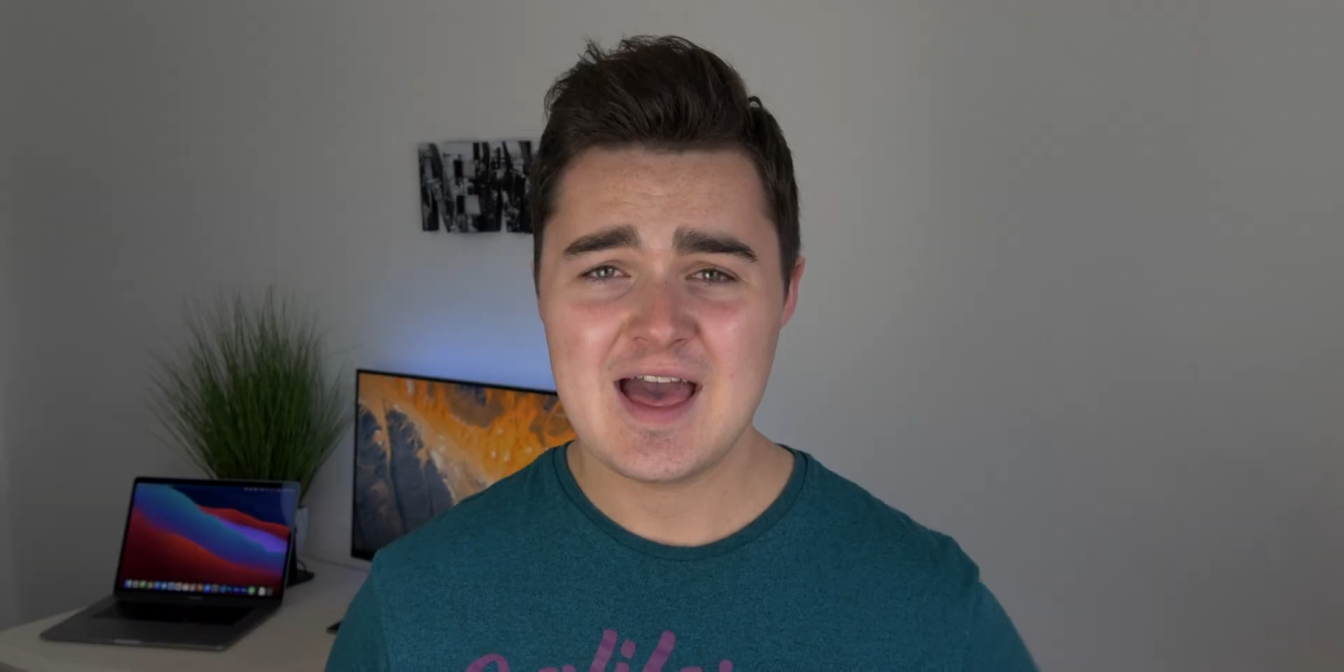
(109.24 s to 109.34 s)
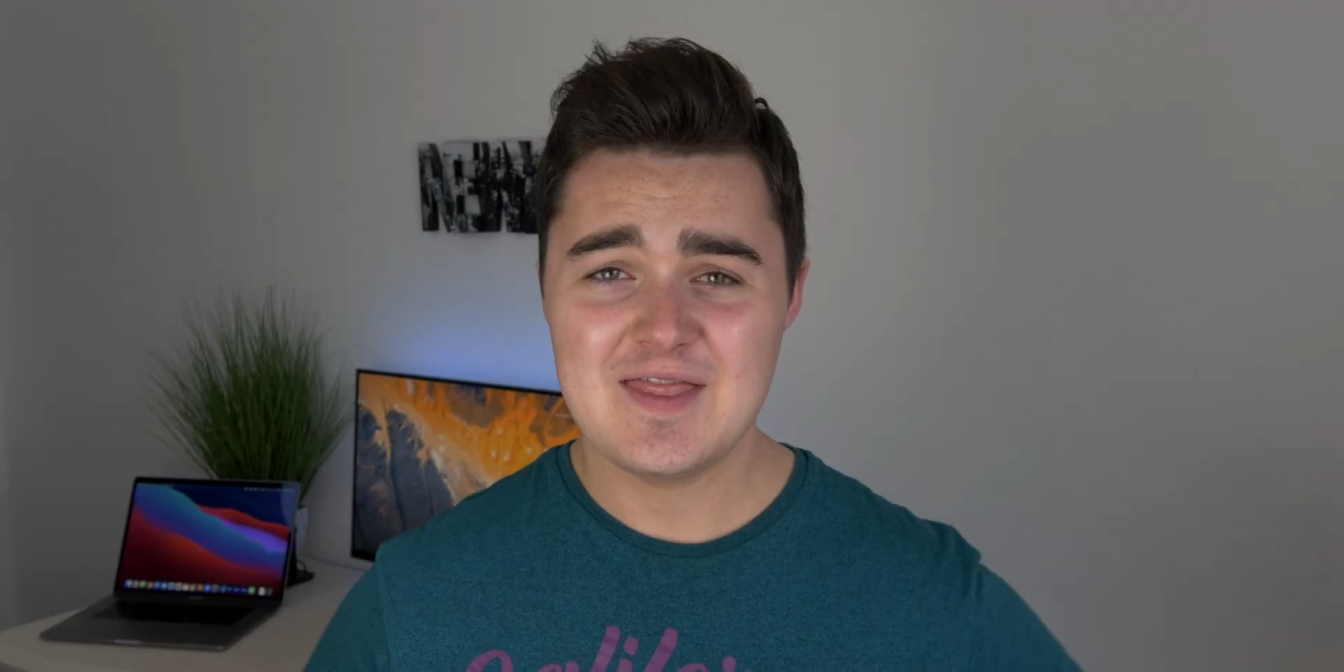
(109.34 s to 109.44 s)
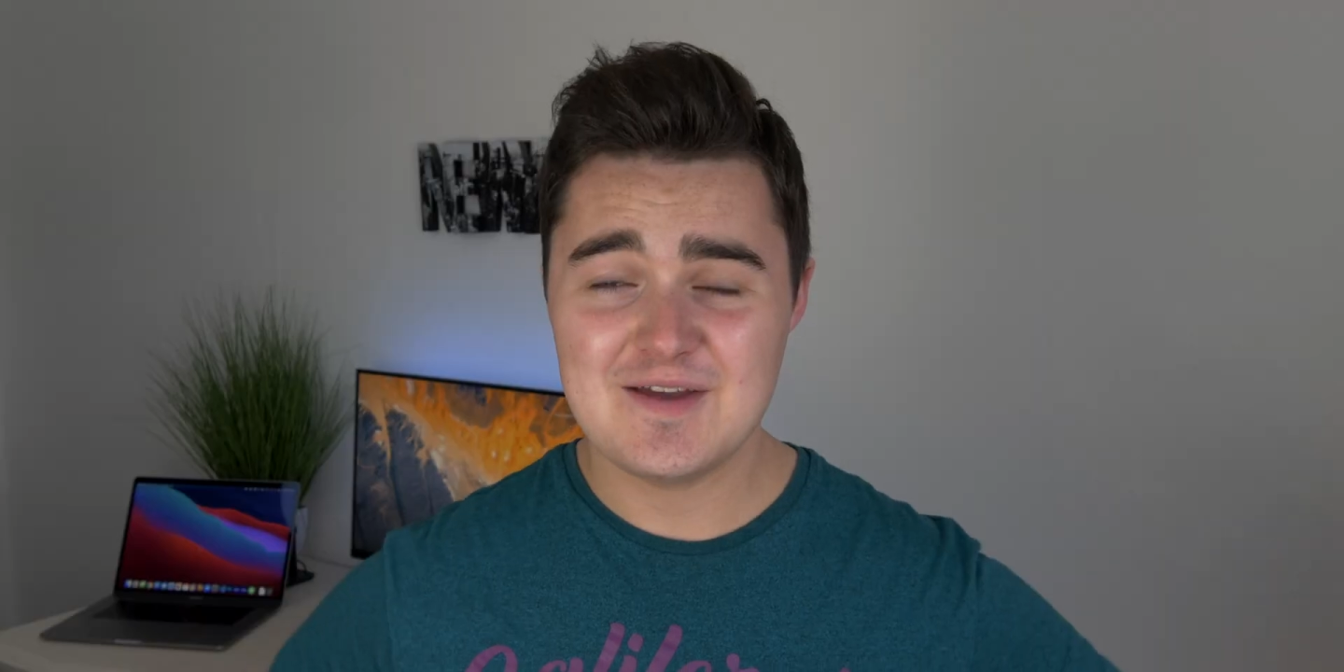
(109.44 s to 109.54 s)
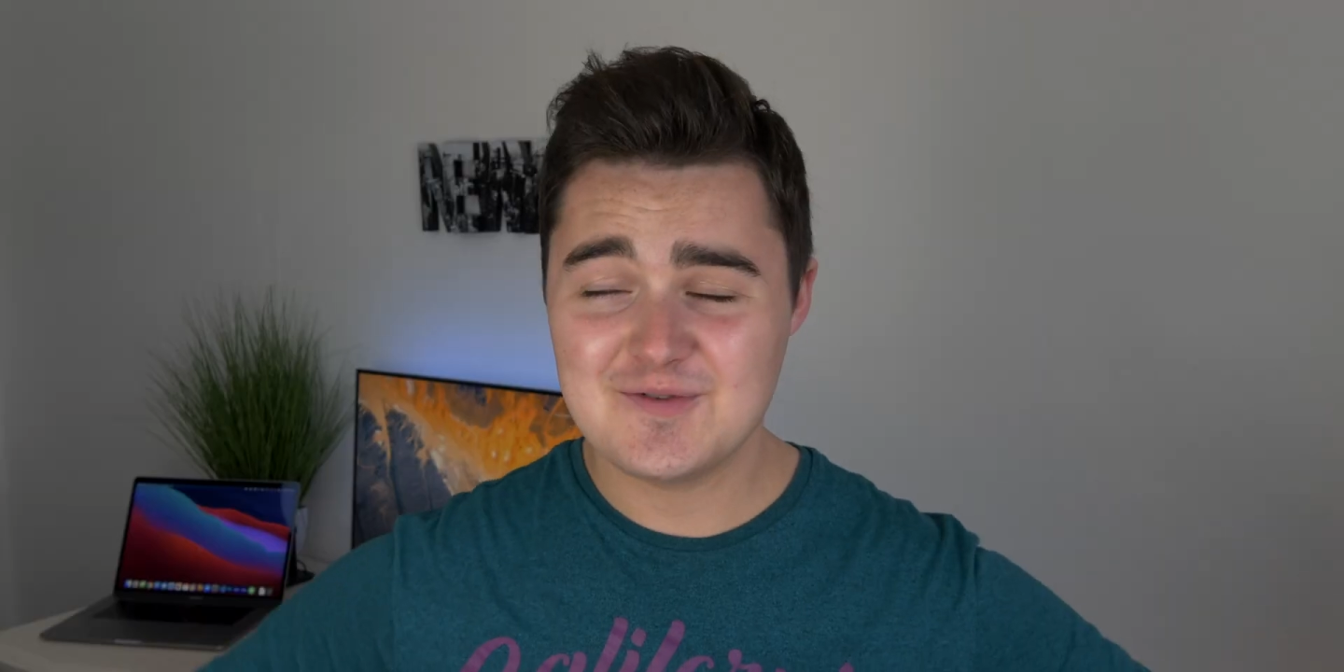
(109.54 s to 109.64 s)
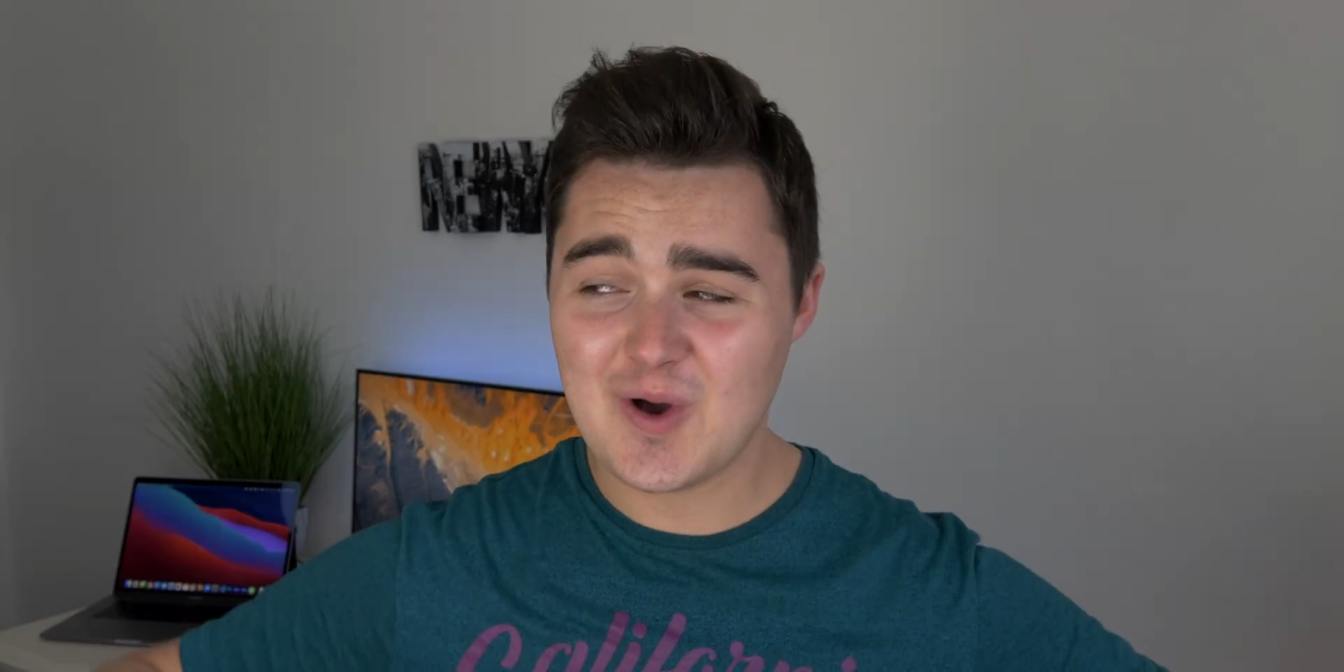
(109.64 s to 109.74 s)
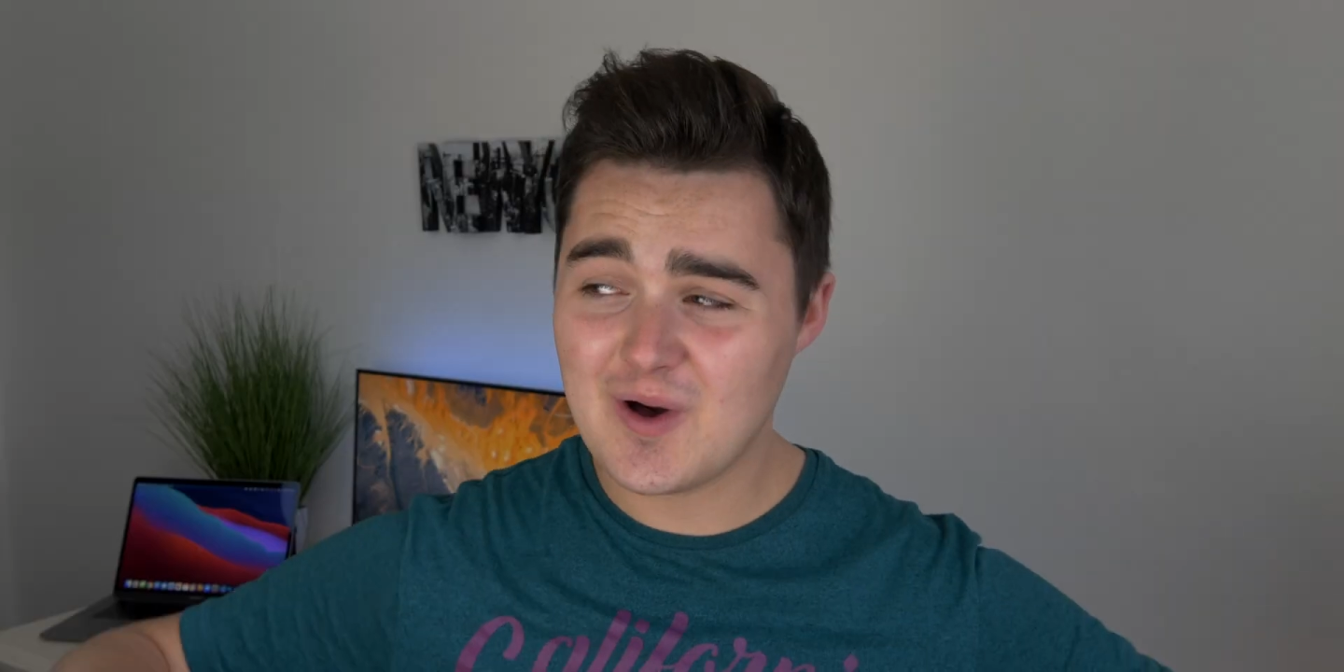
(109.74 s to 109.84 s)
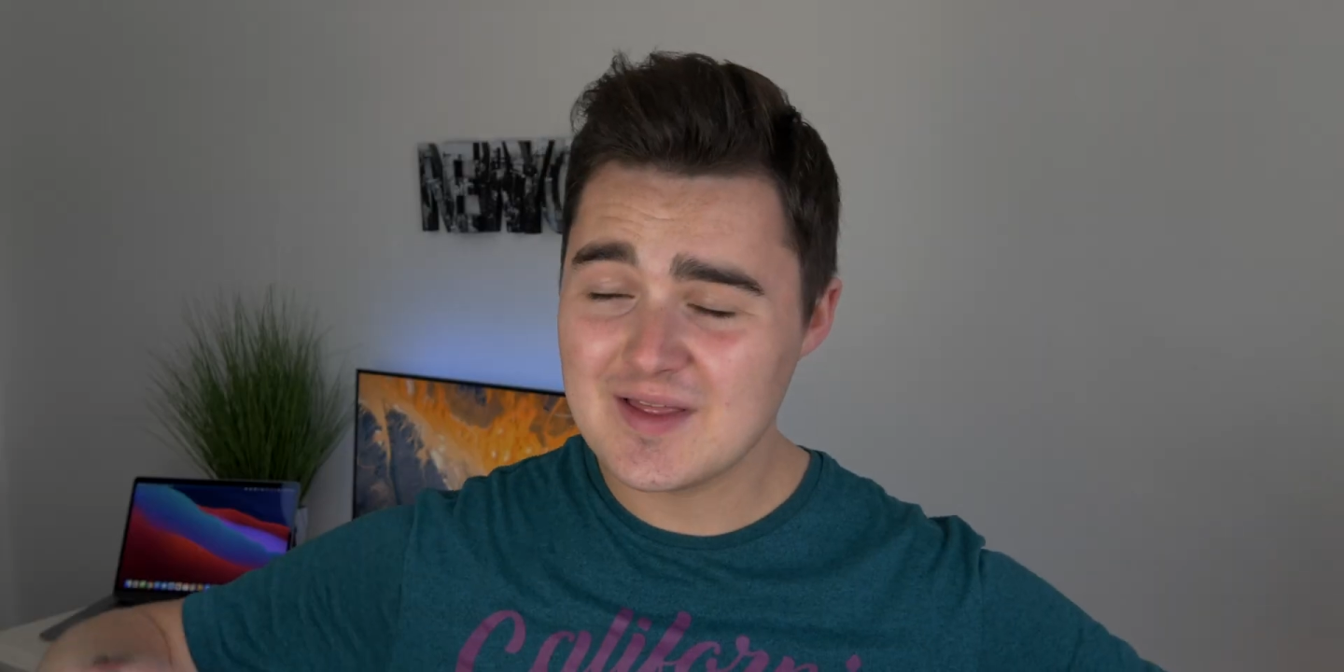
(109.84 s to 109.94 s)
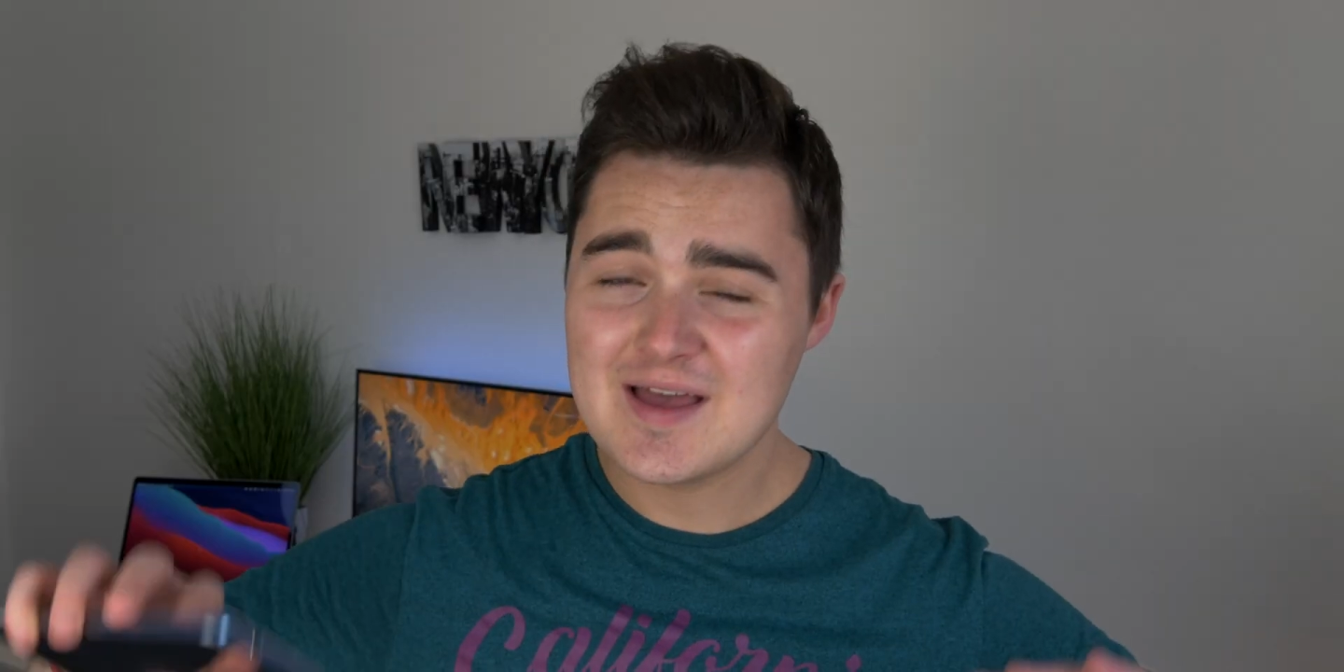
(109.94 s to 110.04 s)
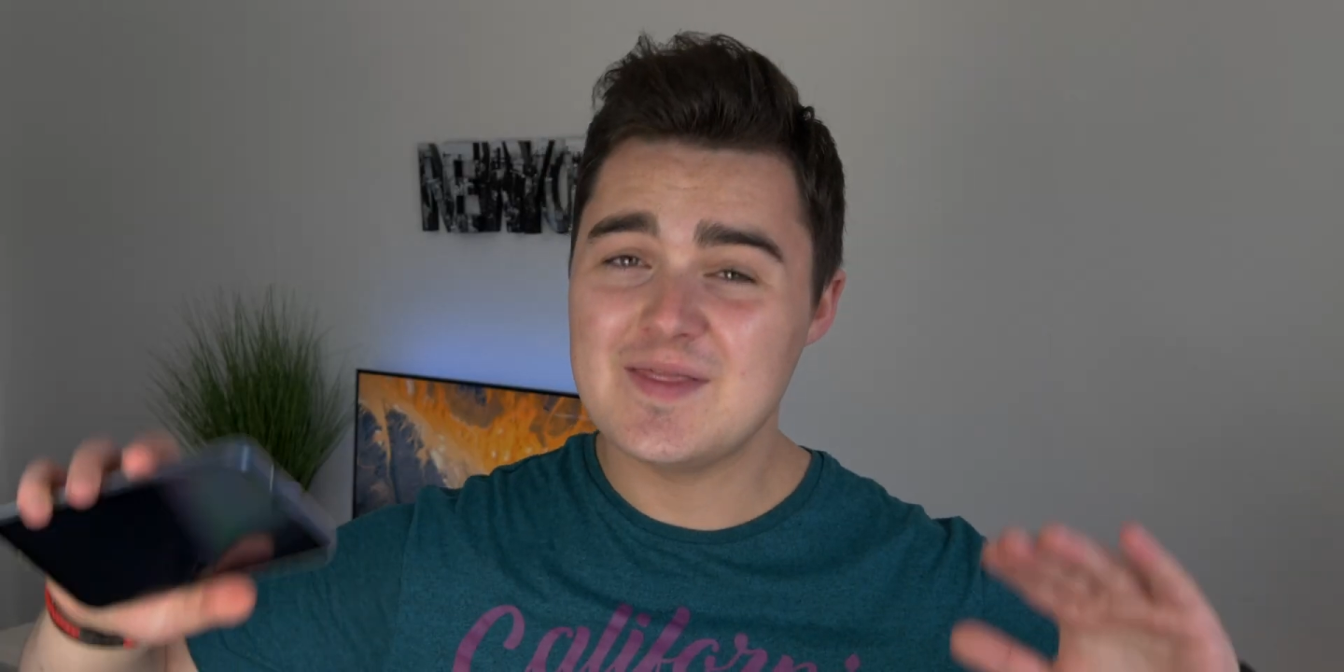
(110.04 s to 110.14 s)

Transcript: they've got